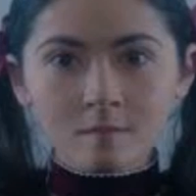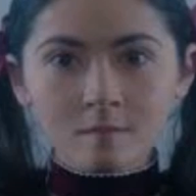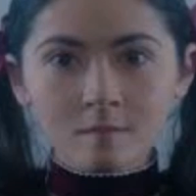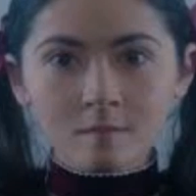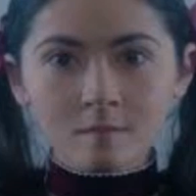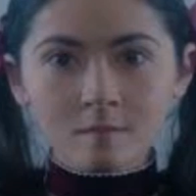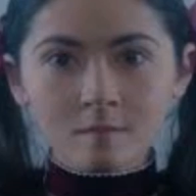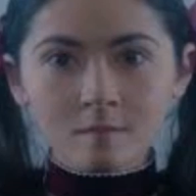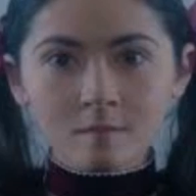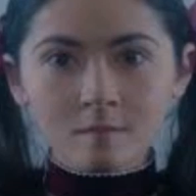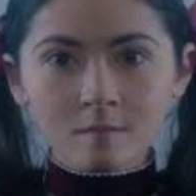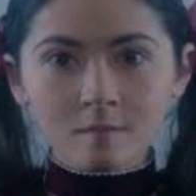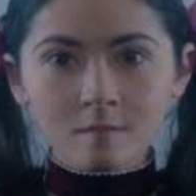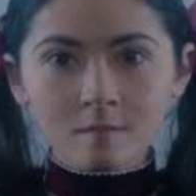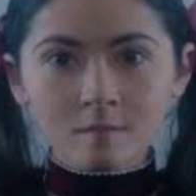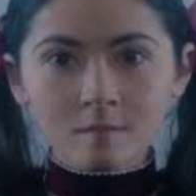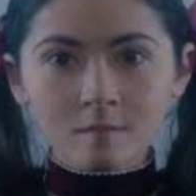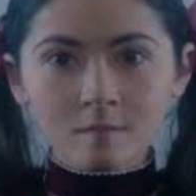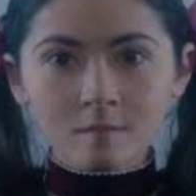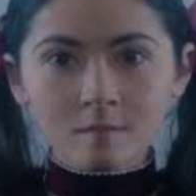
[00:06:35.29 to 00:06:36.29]

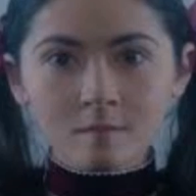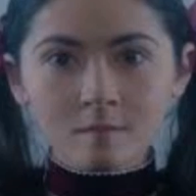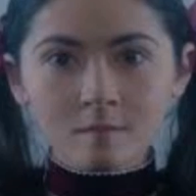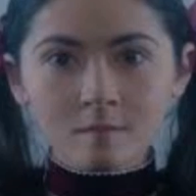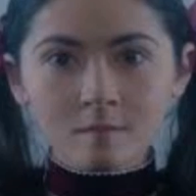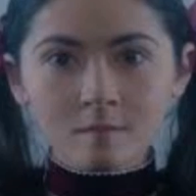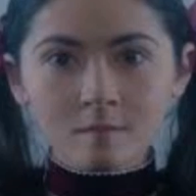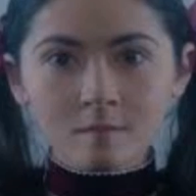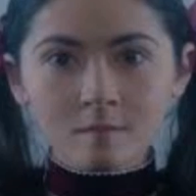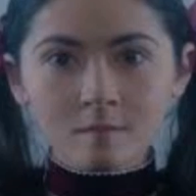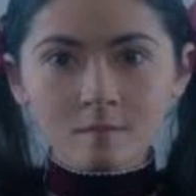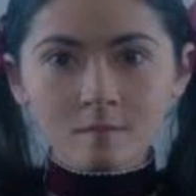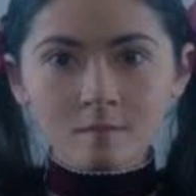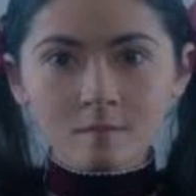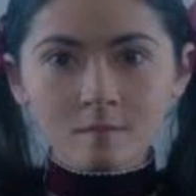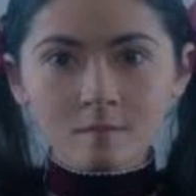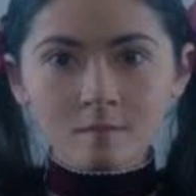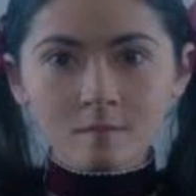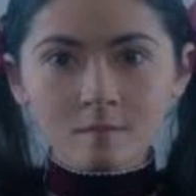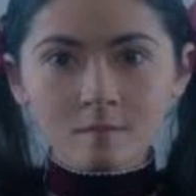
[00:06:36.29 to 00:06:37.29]

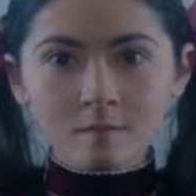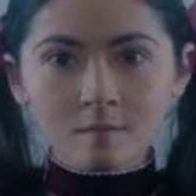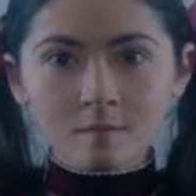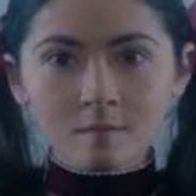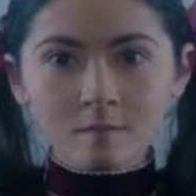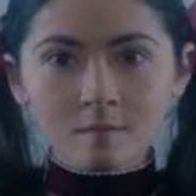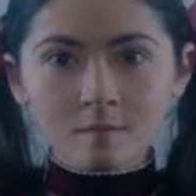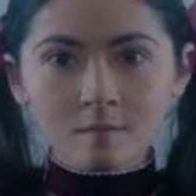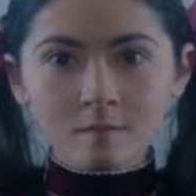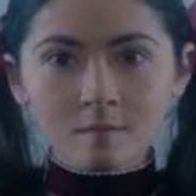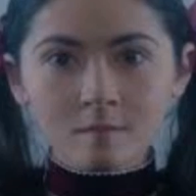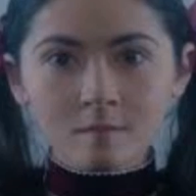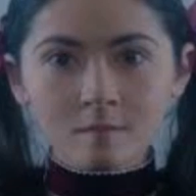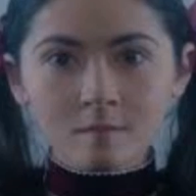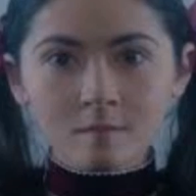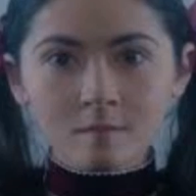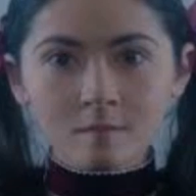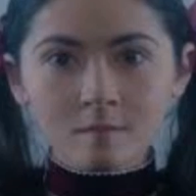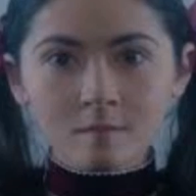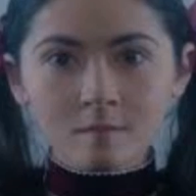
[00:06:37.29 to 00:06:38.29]

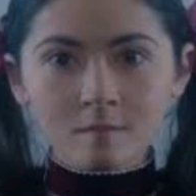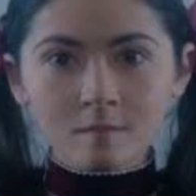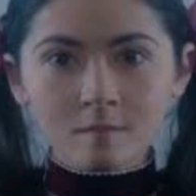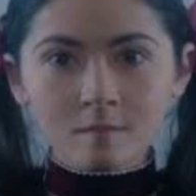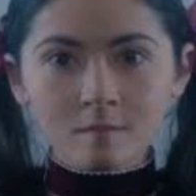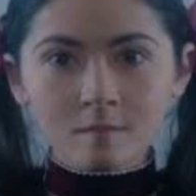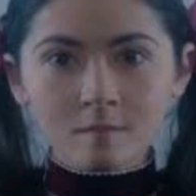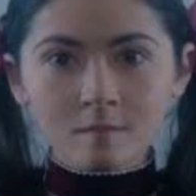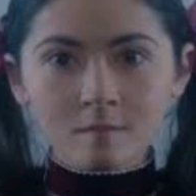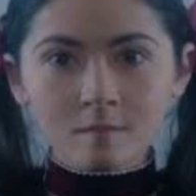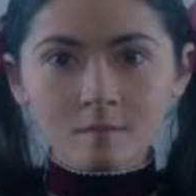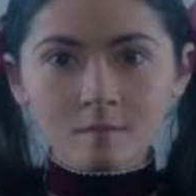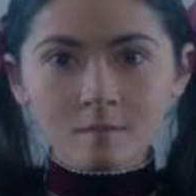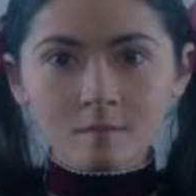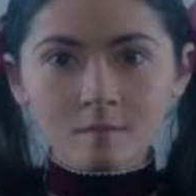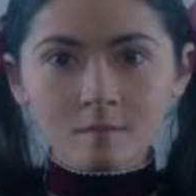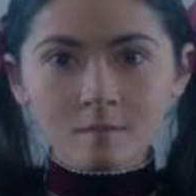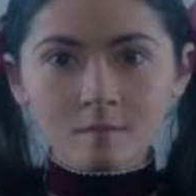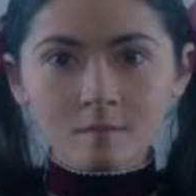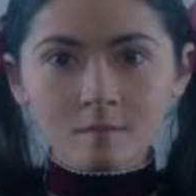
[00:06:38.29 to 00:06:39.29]

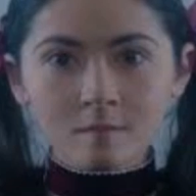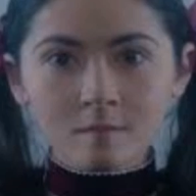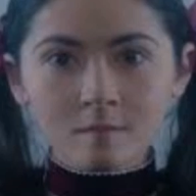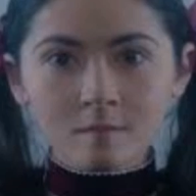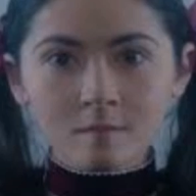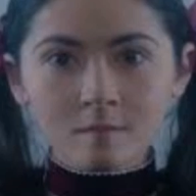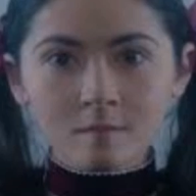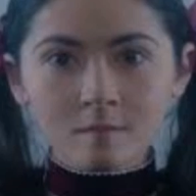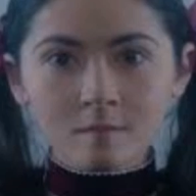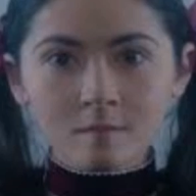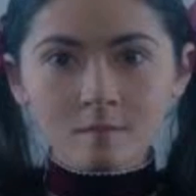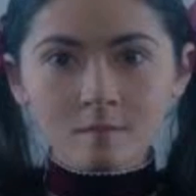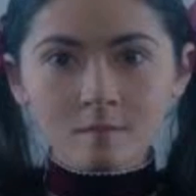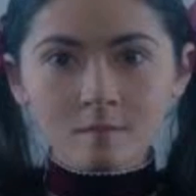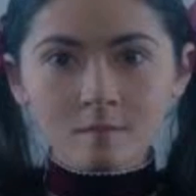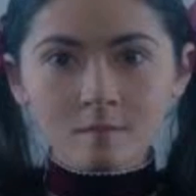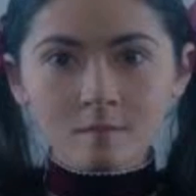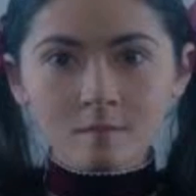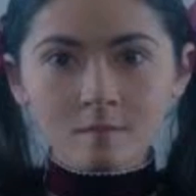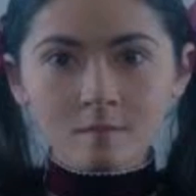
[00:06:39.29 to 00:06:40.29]

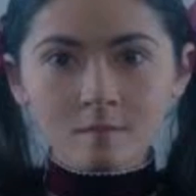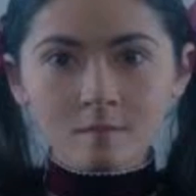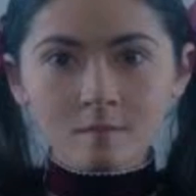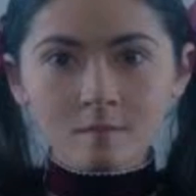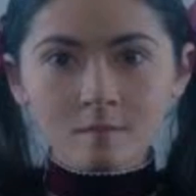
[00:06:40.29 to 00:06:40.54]
The face doesn't move, so there is nothing to read.